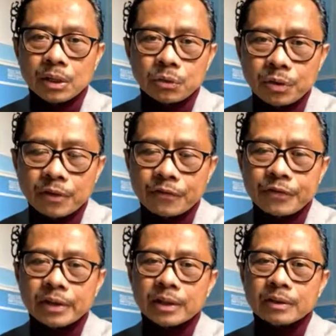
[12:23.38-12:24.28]
Do not
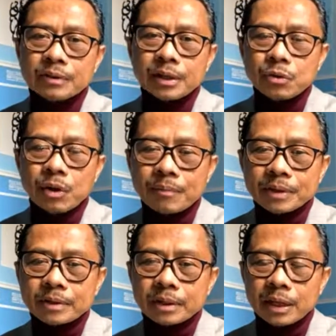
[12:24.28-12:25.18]
feel that you are
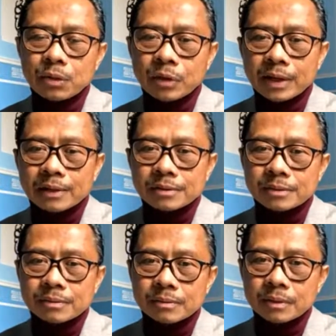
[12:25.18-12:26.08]
better than anyone else.